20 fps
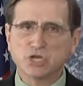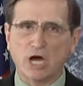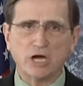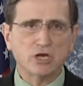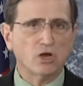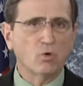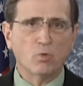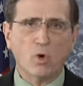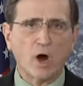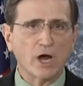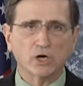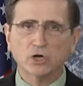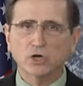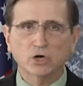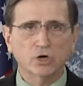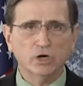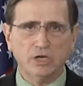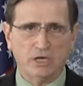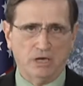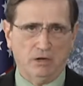I don't want to
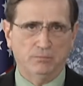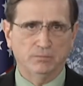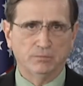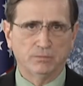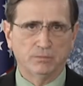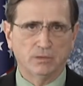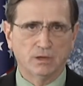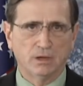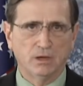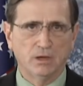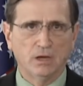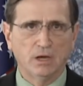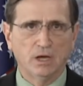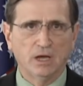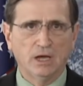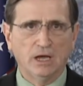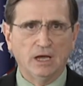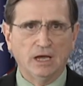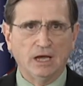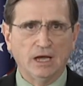hurt him.
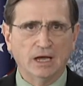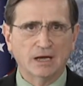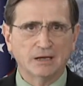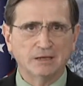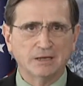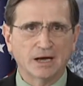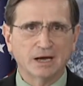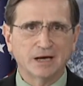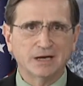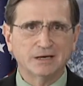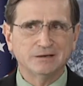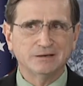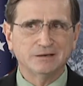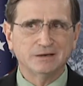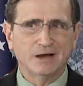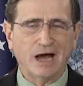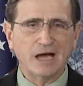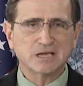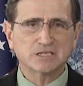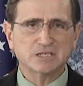And
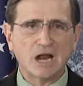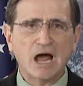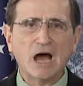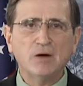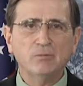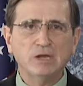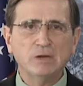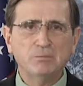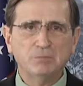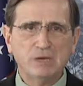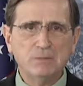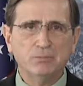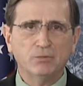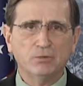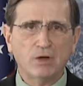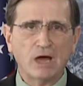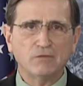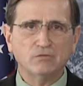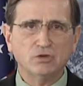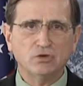I said, how many people
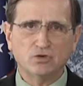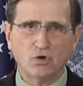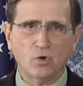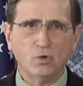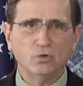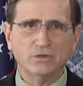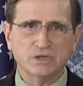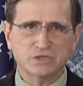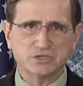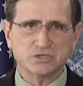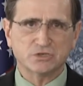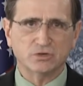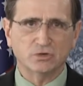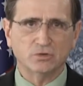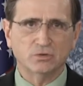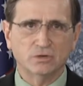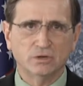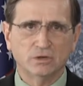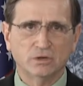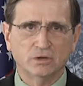have you told this to?
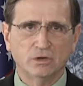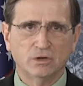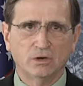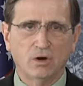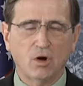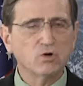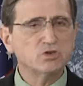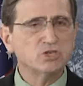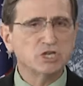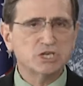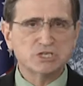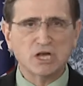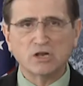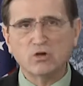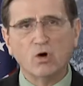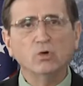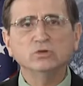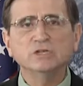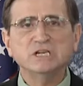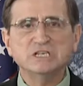She said,
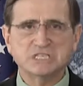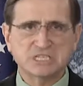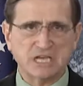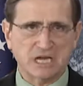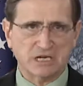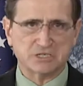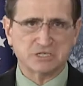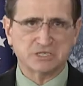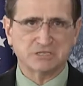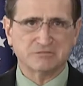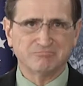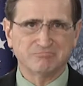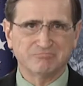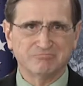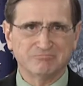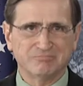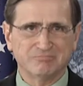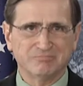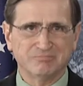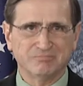only 6.
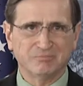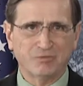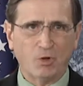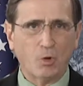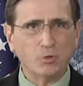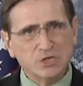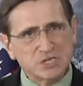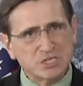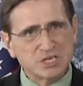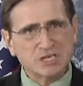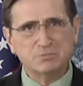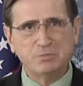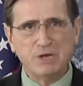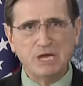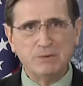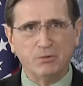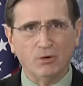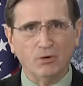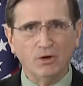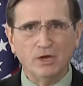Only 6
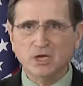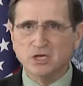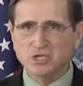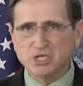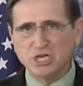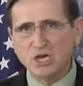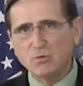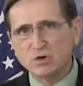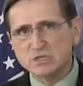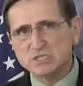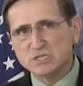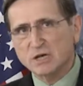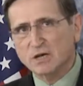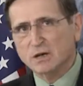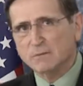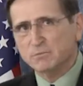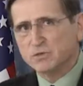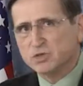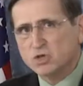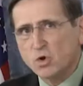people. She was
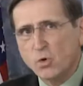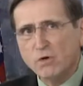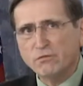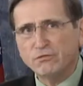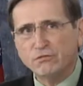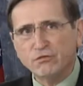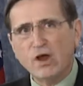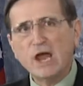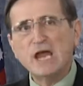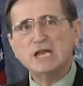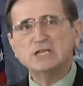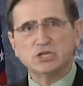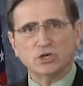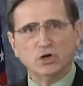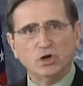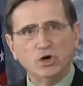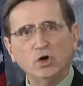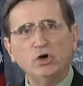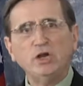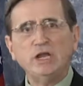too afraid to
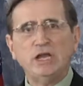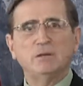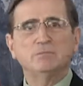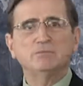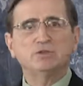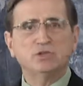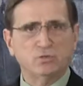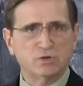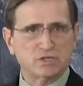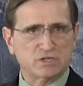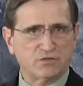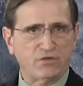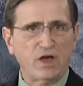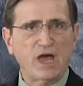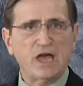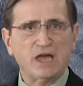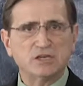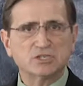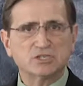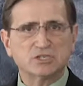hurt him to his
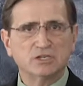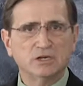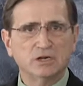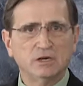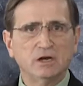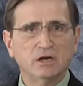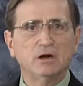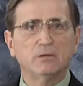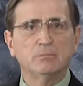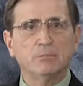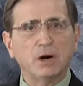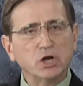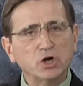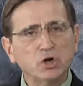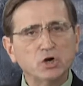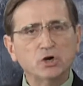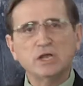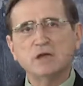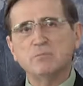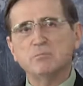face, but
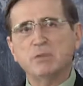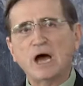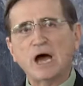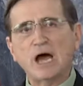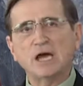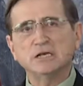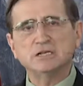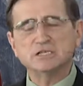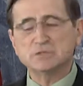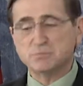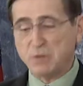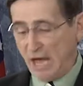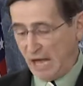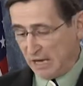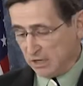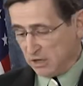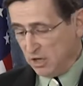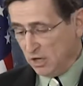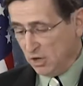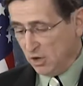hurt him behind his
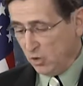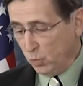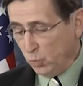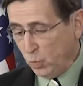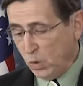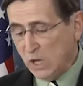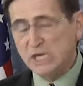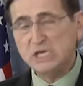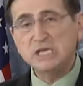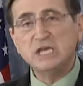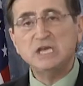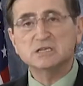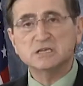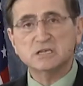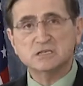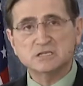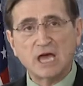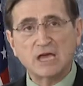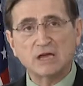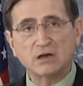back. We need to
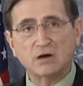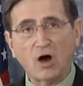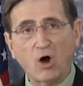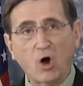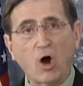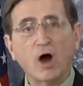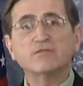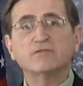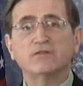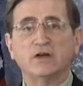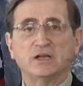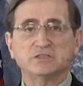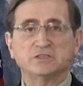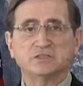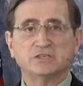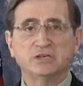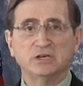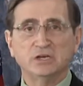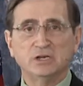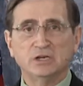take
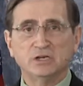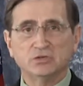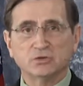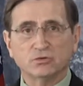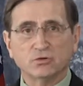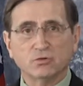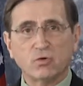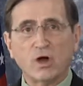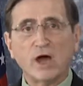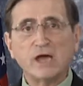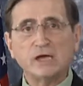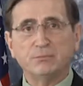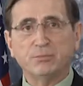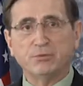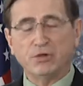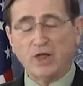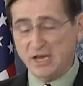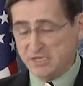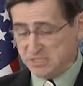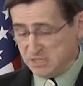offense to the right
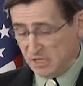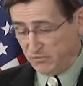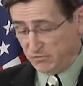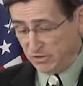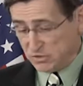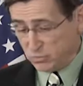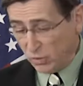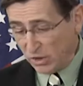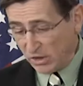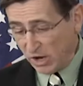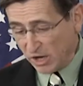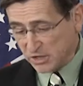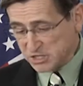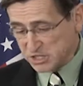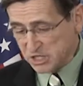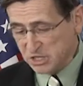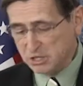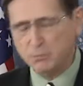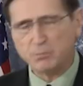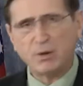place. And if it's with our
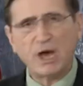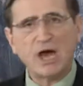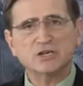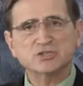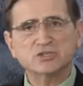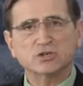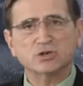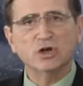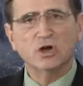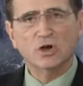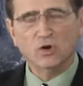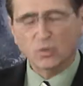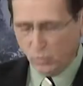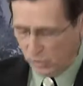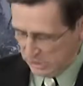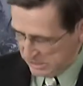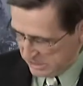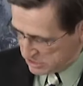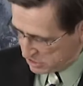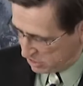senior pastor,
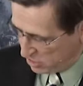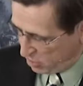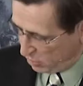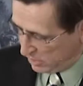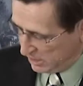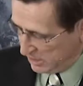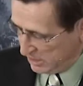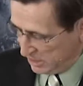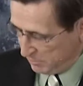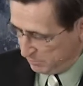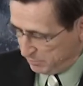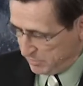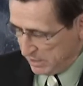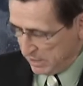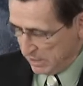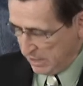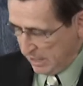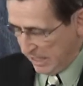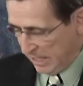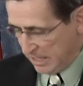we need to go to him
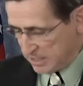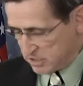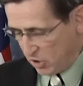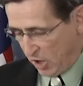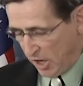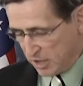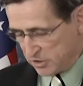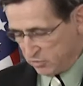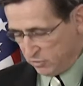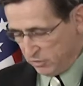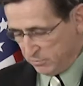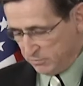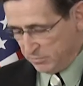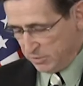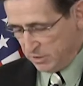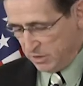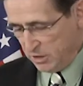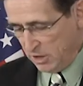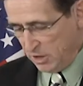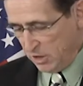and talk to him.
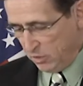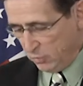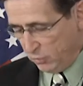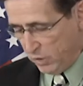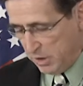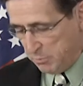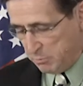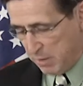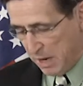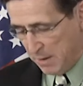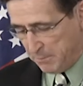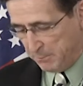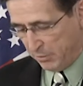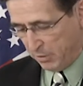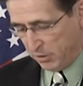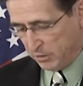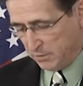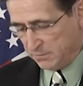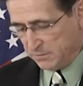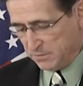
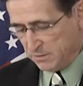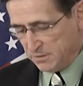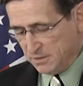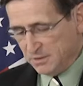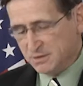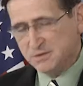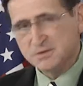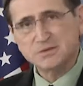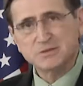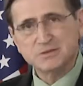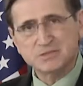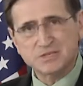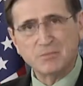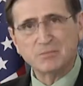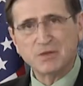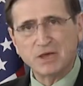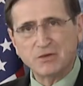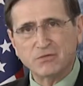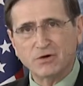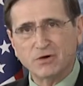Remember
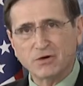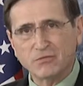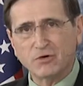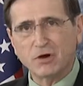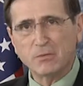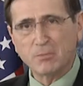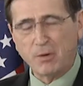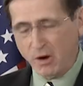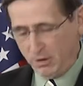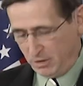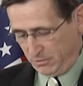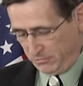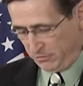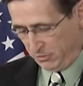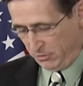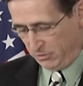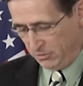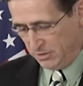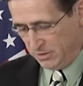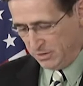something very, very
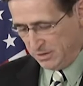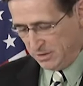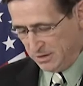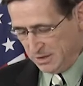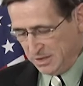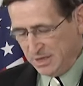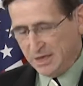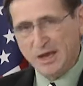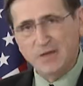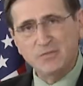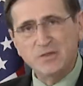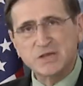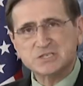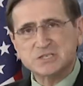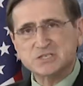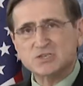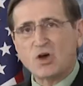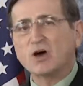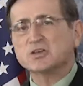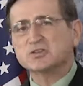powerful. And this
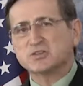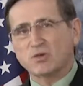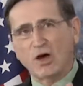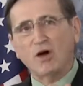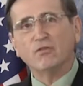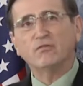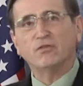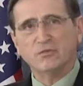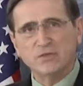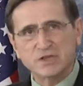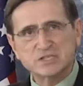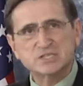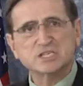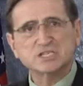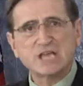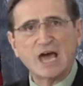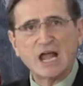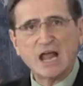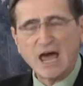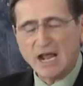is also helpful, and this is
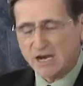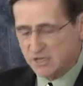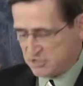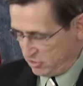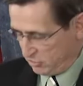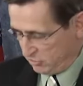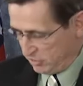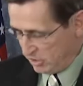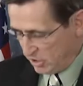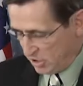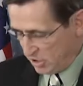that attitude.